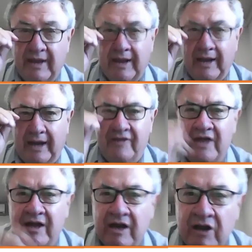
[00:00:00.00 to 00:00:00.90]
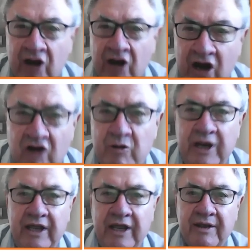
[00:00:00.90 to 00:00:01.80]
I think
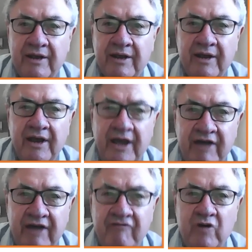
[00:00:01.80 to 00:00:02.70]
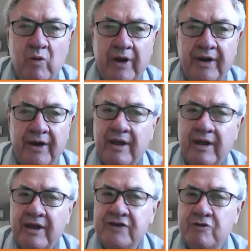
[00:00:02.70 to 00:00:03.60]
globally, everyone
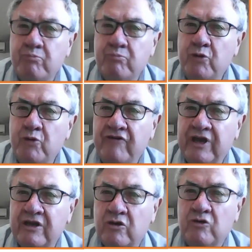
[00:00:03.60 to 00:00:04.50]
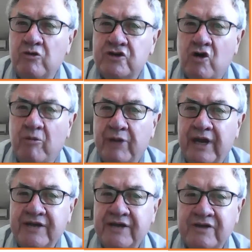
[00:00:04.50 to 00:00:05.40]
is moving towards
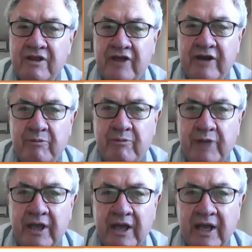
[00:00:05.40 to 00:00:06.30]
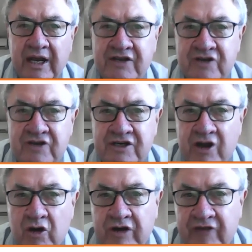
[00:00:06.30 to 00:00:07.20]
combination therapy. Let's just
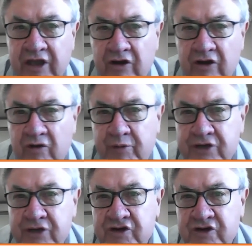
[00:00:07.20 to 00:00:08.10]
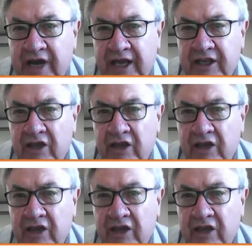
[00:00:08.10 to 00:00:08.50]
look at the European Society